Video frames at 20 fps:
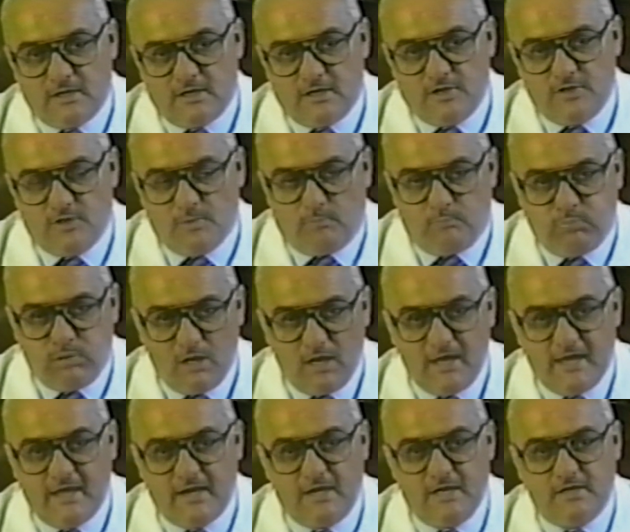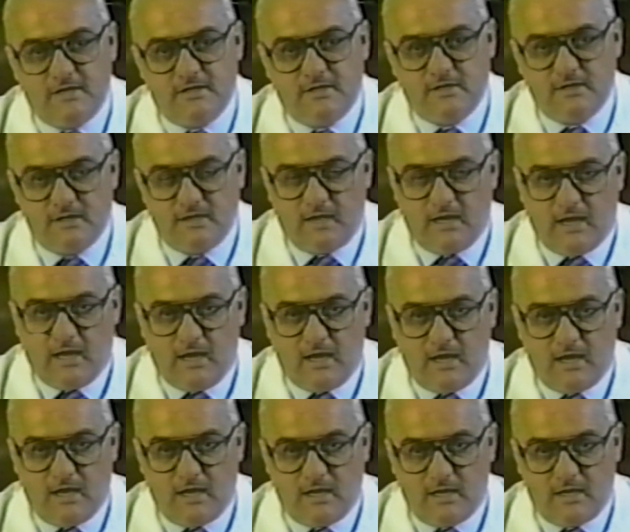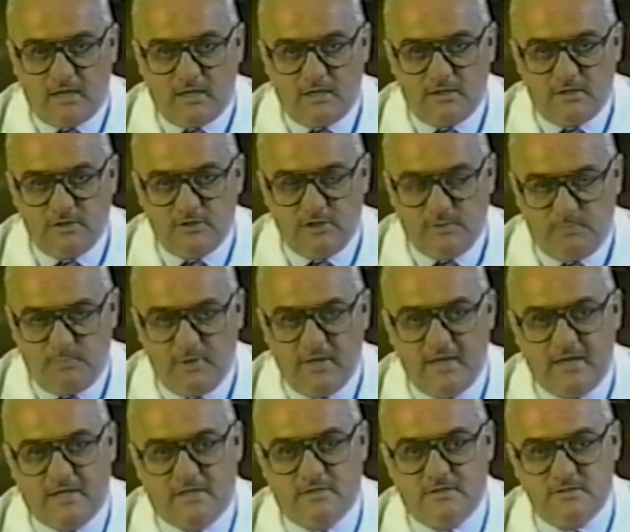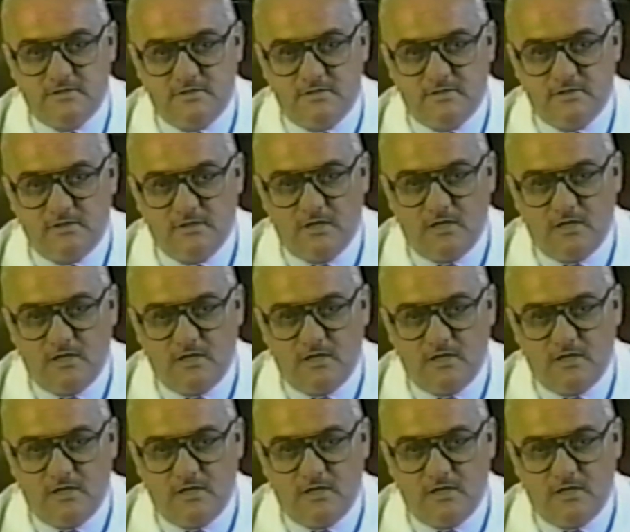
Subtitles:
The planet depends